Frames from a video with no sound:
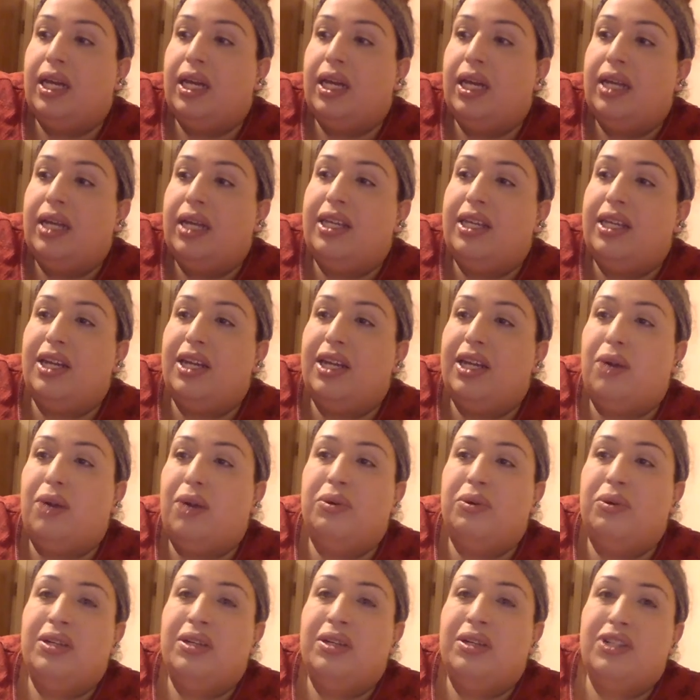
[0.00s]
you know,
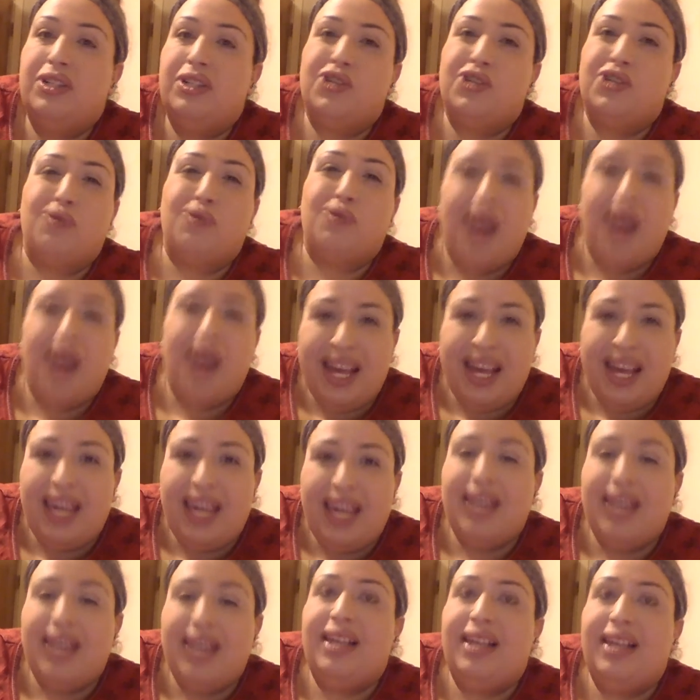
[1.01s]

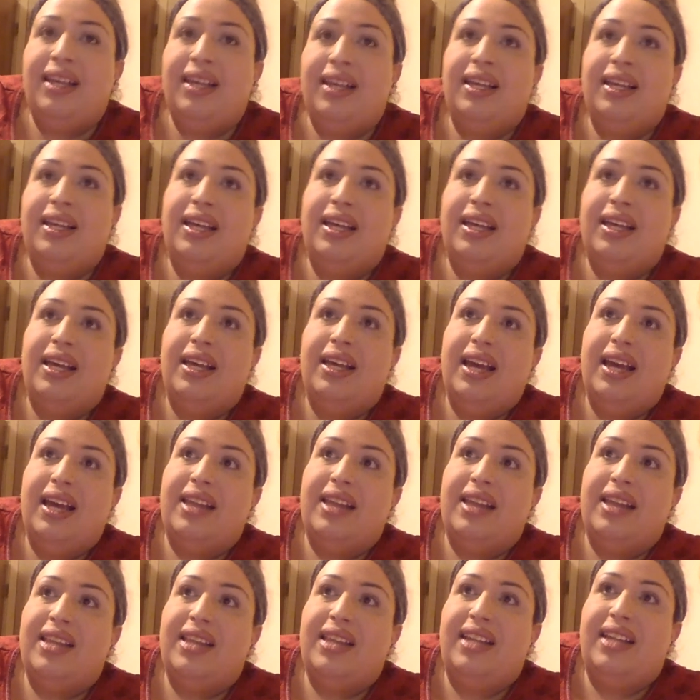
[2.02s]
trying
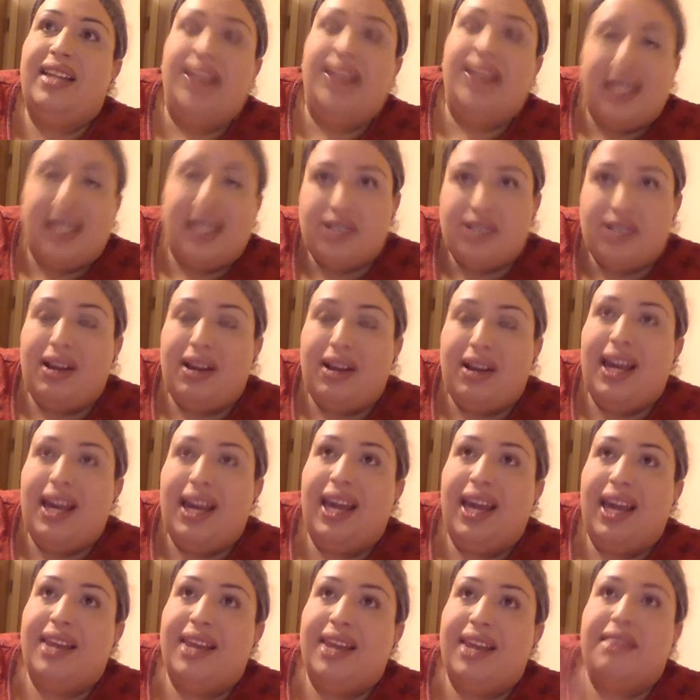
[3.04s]
and then not
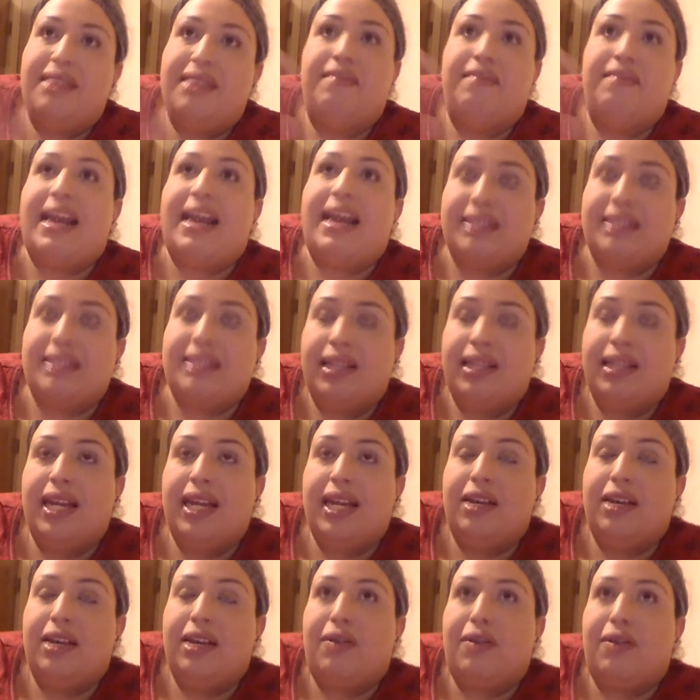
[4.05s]
trying and then
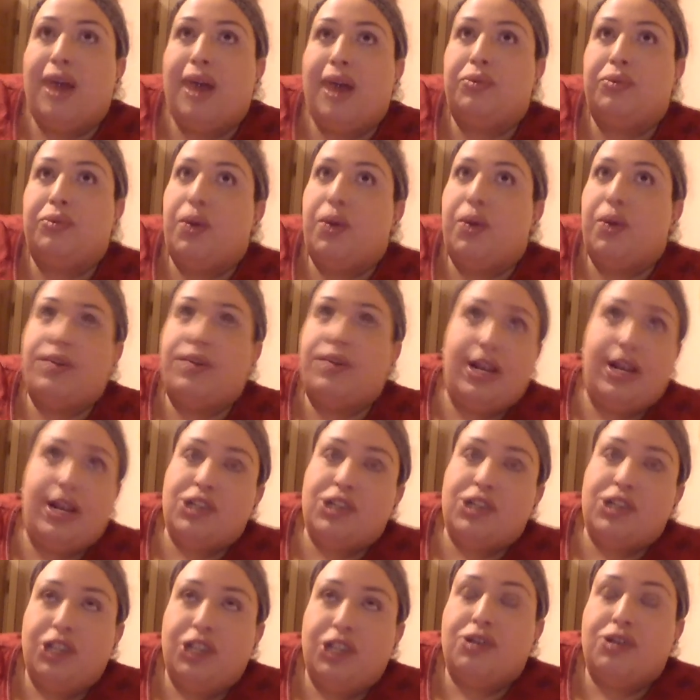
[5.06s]
vacillating around whether I
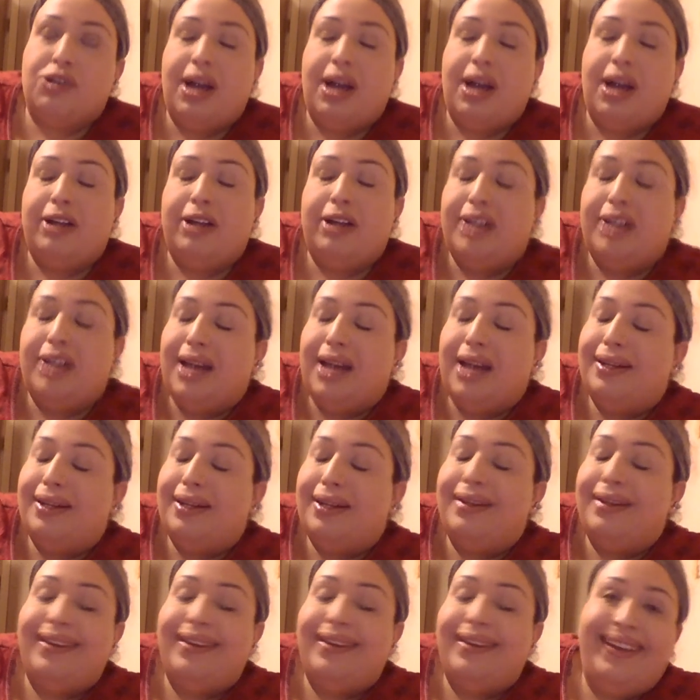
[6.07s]
should try or not.
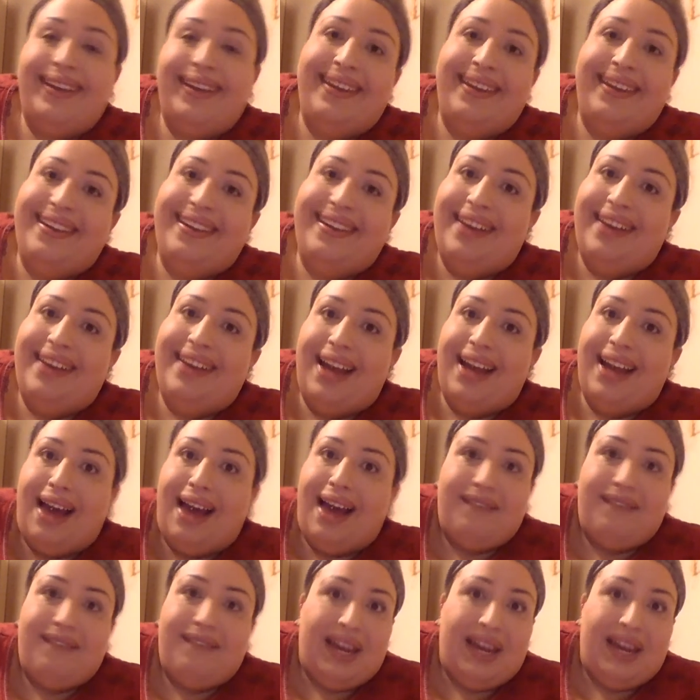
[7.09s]

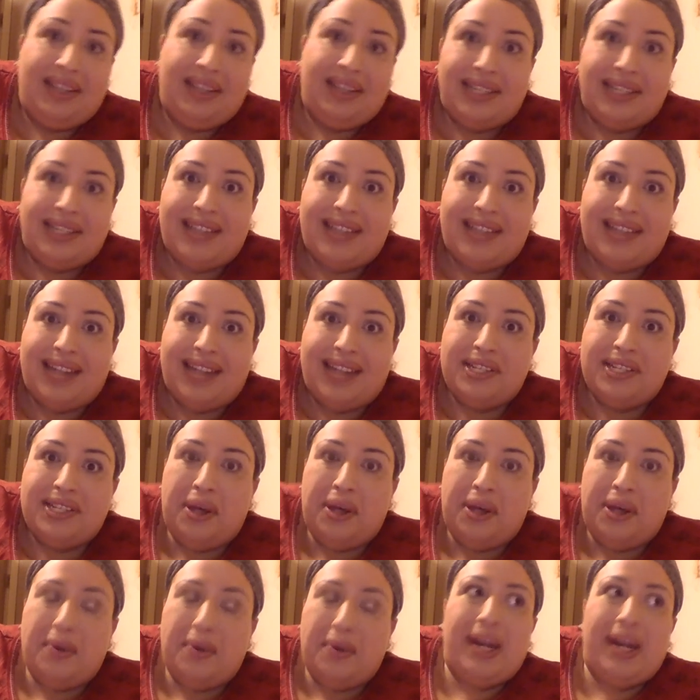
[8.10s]
I finally decided to
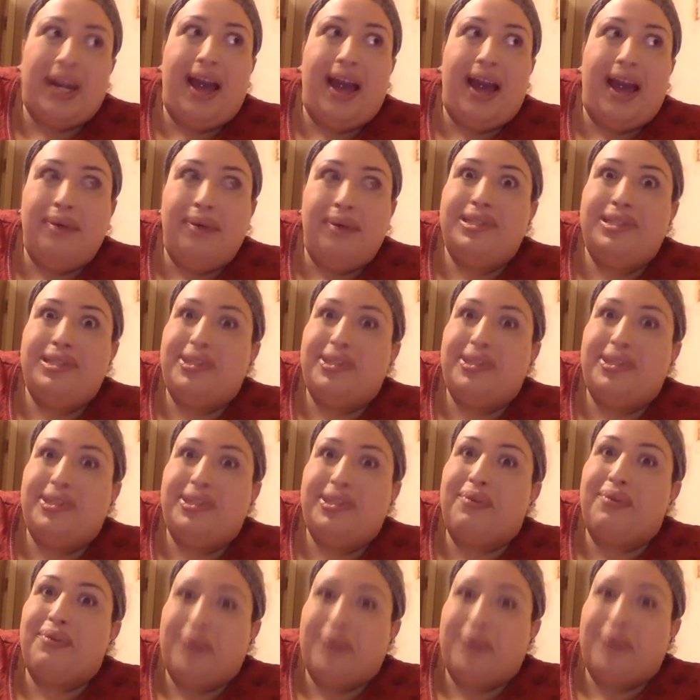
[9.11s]
go and I was
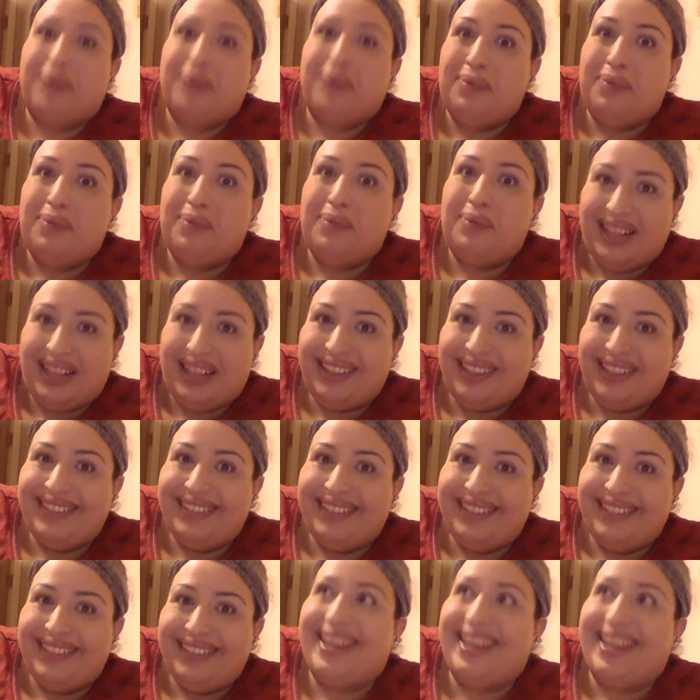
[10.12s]
doing really well.
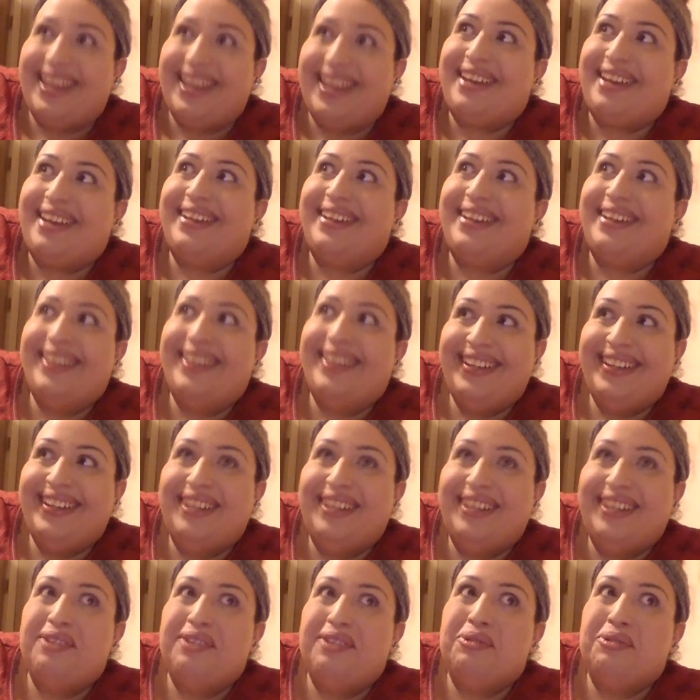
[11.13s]
Like,
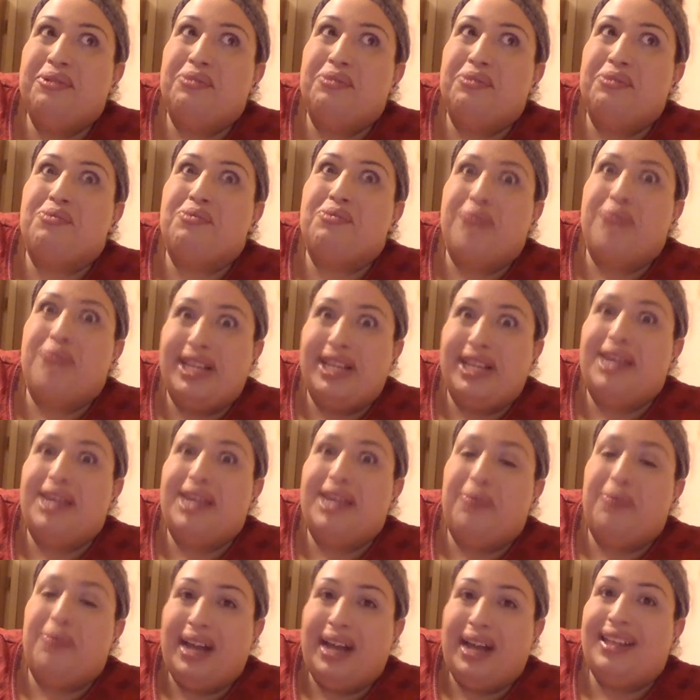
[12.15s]
really
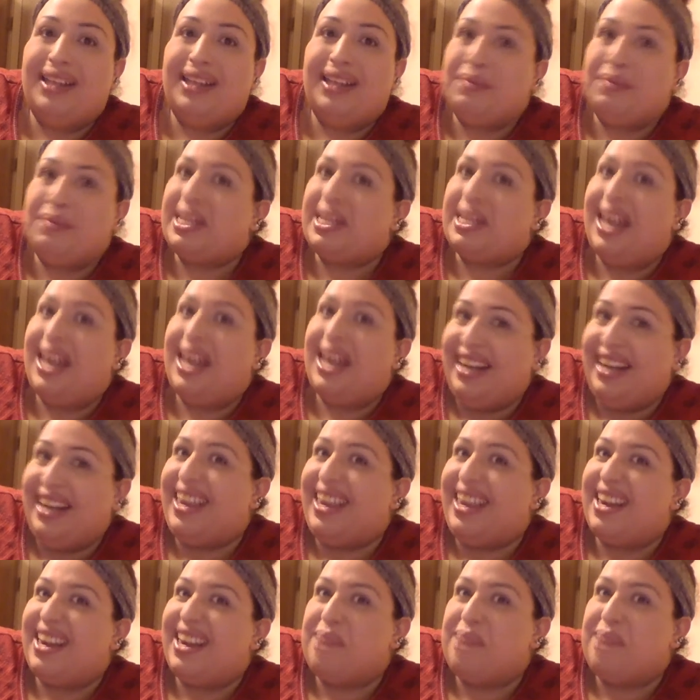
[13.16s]
well. I was kind of
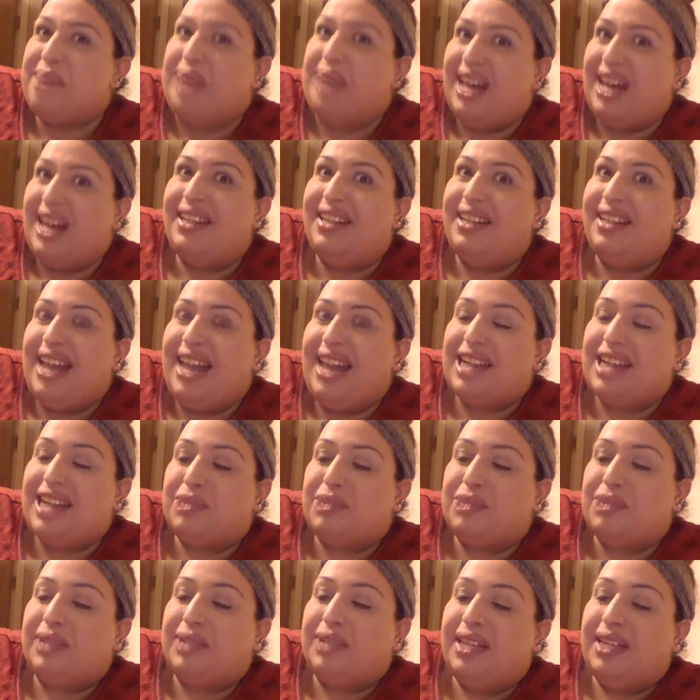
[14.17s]
kicking butt,
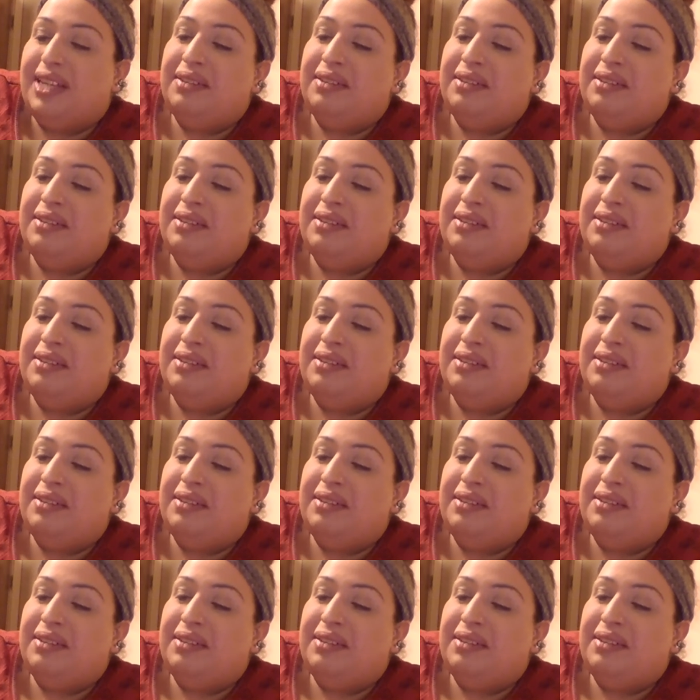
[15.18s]
actually.